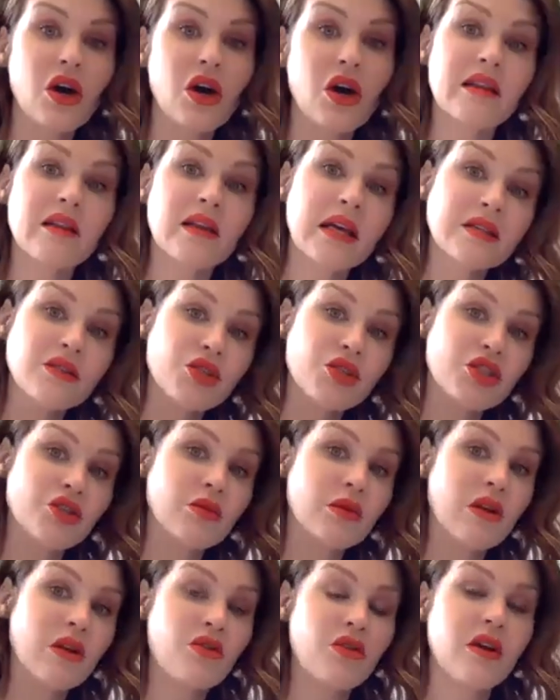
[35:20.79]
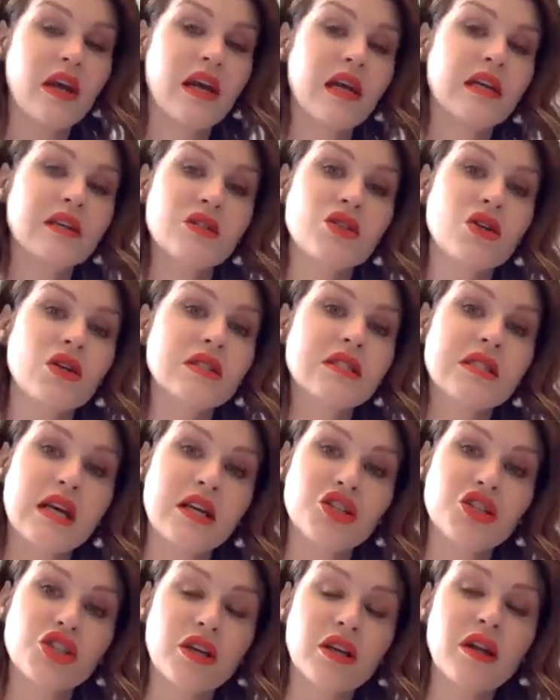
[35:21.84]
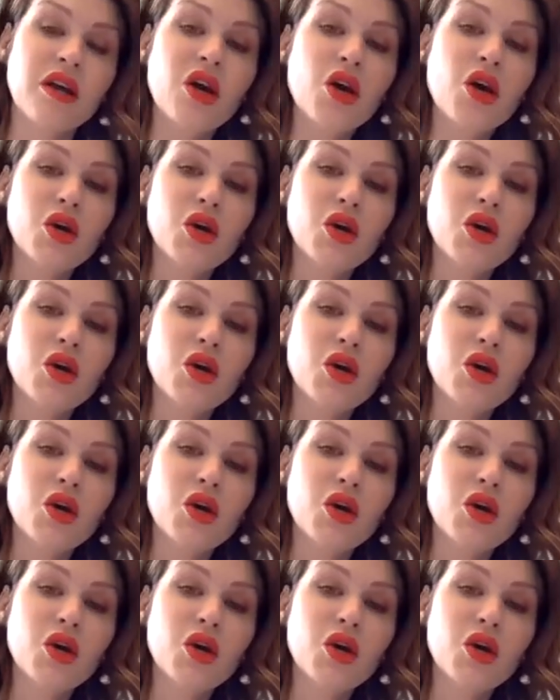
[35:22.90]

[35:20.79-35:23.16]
Like, let's do another hands on session.